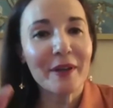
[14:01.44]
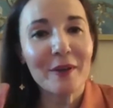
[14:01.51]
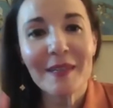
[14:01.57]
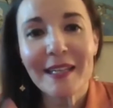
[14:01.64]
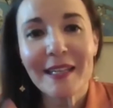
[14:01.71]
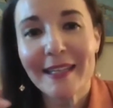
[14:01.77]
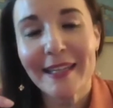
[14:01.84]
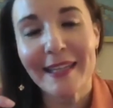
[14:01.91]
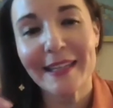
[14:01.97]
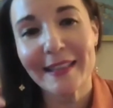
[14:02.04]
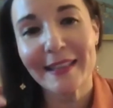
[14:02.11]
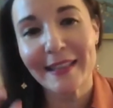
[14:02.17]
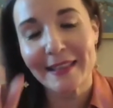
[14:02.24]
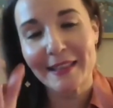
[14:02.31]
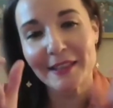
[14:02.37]
only get
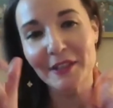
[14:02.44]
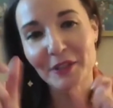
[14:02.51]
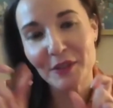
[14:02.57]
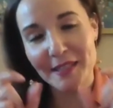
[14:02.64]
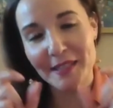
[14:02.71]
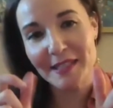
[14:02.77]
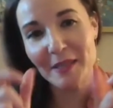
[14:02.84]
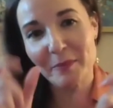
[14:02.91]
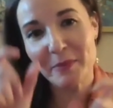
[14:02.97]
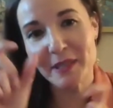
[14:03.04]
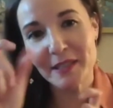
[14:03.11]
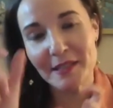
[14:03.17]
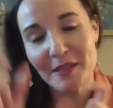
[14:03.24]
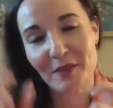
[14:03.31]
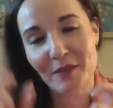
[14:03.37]
like the little
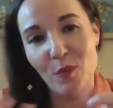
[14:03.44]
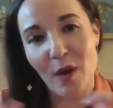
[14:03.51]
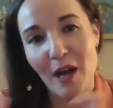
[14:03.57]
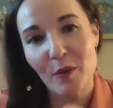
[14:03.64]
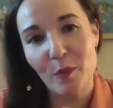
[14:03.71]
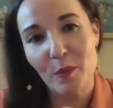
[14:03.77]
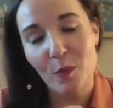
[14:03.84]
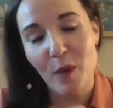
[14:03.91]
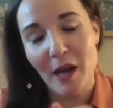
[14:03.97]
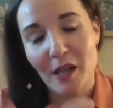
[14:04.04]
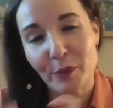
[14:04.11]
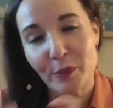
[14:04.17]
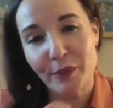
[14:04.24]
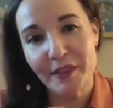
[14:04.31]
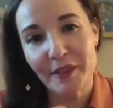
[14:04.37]
snippets of
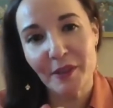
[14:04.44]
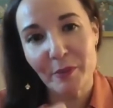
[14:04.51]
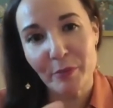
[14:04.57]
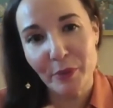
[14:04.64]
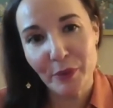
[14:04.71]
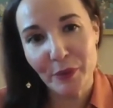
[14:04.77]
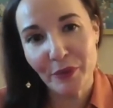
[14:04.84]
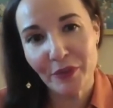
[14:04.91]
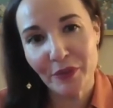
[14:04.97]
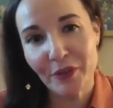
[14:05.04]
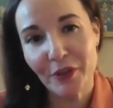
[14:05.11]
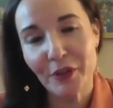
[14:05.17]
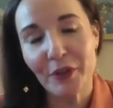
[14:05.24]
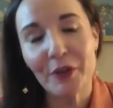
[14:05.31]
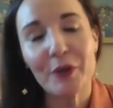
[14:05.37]
while we're in the booth.
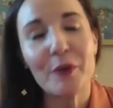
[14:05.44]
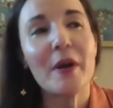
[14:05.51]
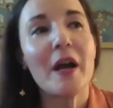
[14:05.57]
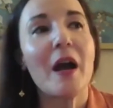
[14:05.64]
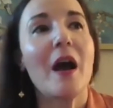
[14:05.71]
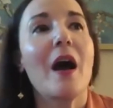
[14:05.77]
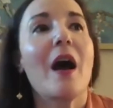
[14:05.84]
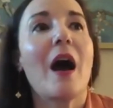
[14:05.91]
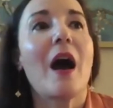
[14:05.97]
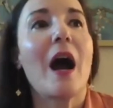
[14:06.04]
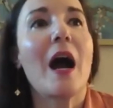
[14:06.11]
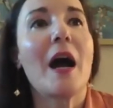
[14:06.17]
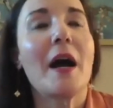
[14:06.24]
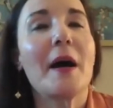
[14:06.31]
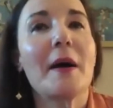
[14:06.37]

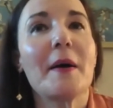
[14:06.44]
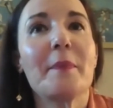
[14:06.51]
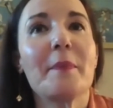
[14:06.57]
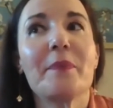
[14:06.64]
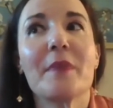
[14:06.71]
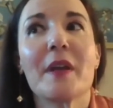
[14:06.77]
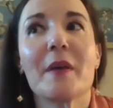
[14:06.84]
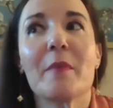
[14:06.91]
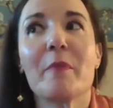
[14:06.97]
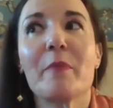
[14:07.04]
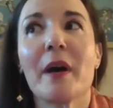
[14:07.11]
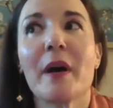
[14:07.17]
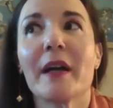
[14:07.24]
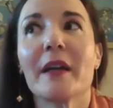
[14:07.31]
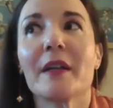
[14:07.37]

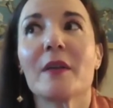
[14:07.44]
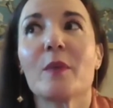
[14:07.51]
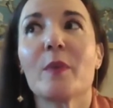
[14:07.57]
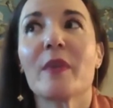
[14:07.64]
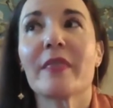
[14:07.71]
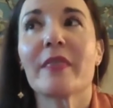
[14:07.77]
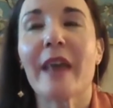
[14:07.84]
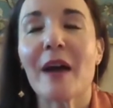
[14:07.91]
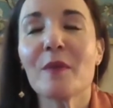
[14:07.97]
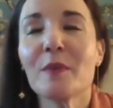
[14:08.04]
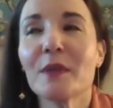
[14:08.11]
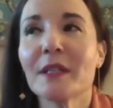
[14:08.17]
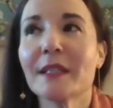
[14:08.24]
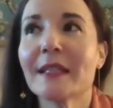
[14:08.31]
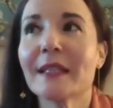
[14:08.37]
But with that
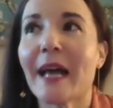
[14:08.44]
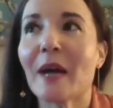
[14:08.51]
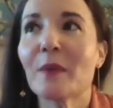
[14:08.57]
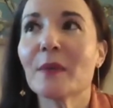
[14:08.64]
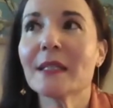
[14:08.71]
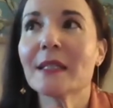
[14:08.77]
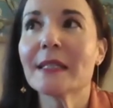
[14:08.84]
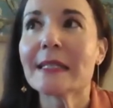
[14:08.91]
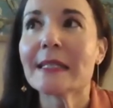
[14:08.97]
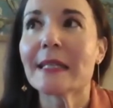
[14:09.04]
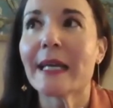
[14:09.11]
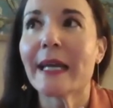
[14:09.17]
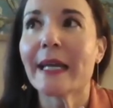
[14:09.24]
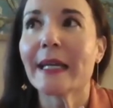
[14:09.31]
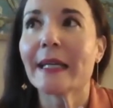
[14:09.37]
one is
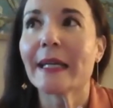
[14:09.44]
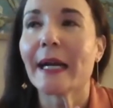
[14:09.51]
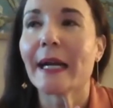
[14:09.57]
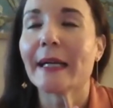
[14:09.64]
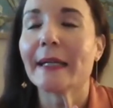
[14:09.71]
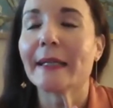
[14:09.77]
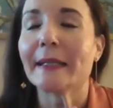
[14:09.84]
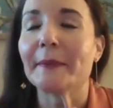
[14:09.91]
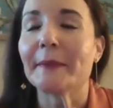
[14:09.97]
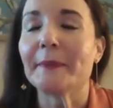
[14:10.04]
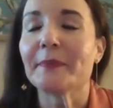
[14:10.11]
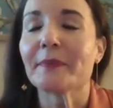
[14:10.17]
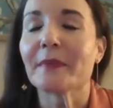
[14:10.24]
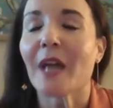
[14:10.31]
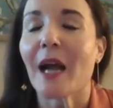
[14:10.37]
like
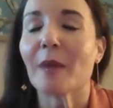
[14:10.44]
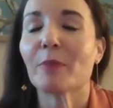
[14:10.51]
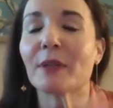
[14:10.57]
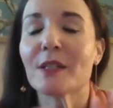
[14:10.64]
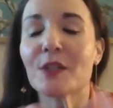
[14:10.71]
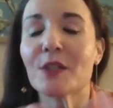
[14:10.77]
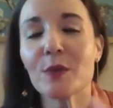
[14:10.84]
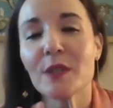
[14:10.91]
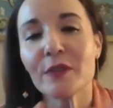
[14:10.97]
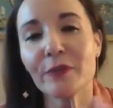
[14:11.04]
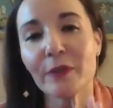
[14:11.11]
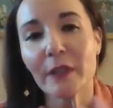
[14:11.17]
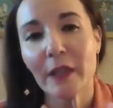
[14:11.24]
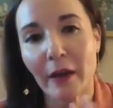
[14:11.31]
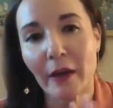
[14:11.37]
I played two
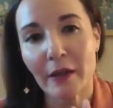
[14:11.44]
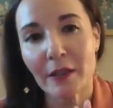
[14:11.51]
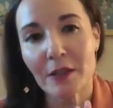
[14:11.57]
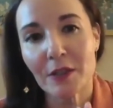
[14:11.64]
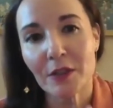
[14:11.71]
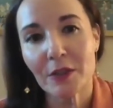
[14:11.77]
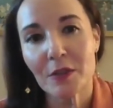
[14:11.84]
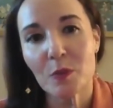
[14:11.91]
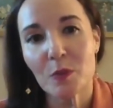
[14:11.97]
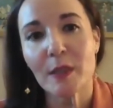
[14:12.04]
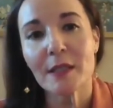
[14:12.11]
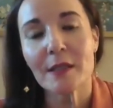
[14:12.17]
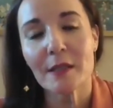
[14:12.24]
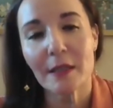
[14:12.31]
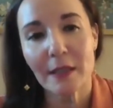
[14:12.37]
different characters.
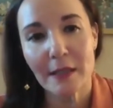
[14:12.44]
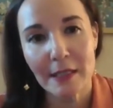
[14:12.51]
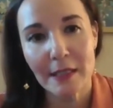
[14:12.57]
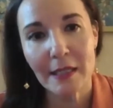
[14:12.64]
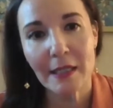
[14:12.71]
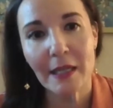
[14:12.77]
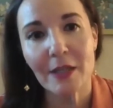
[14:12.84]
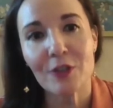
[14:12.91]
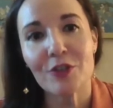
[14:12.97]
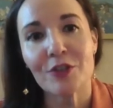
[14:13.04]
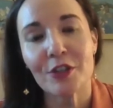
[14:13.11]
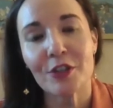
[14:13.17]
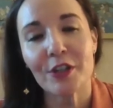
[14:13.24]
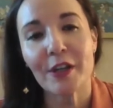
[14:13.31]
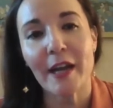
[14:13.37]
One's like a
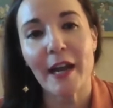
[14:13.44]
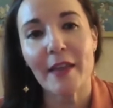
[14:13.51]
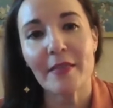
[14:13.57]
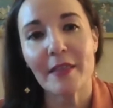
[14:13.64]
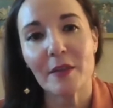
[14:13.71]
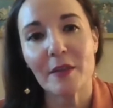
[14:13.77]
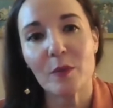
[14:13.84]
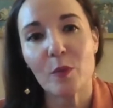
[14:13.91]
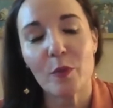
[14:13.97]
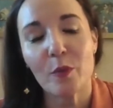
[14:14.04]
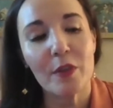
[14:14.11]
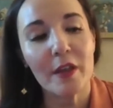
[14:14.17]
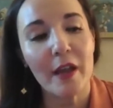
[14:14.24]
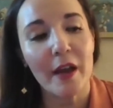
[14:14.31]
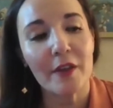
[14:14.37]
teenager, and then
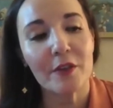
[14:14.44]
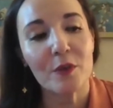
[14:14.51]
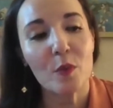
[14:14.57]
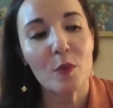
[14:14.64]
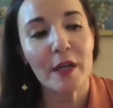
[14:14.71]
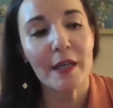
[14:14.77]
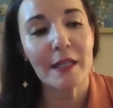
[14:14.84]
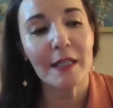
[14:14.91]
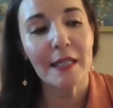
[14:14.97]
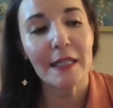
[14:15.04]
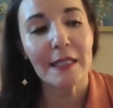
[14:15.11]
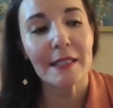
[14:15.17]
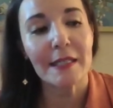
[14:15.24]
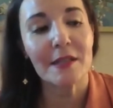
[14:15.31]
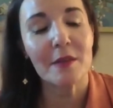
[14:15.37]
the other one
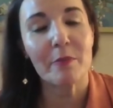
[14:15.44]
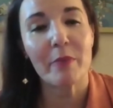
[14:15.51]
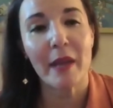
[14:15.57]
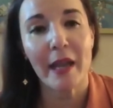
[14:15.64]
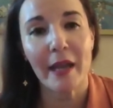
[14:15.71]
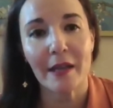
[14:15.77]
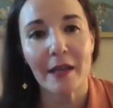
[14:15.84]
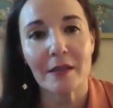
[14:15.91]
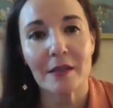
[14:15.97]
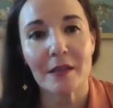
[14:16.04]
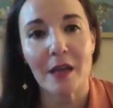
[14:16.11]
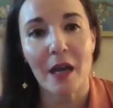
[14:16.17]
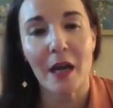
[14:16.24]
is the band